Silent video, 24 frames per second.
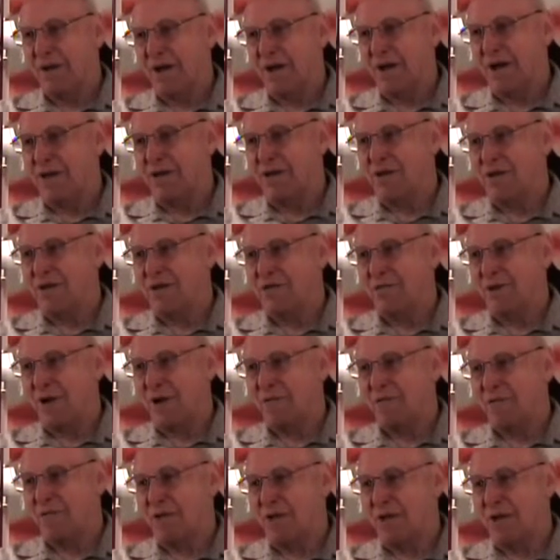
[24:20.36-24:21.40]
I just swam
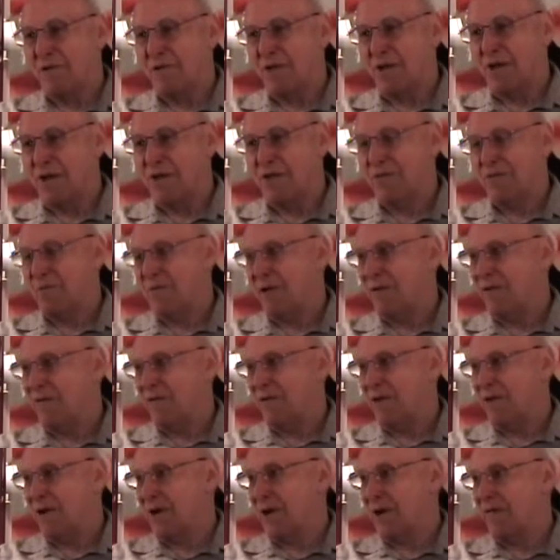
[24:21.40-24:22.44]
quite a ways
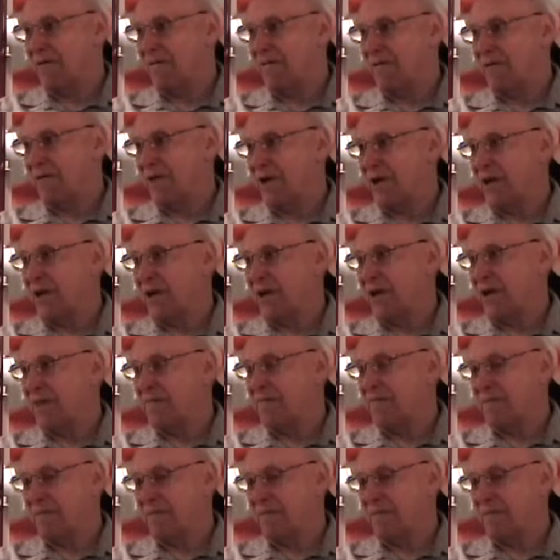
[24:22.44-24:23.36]
before I inflated it.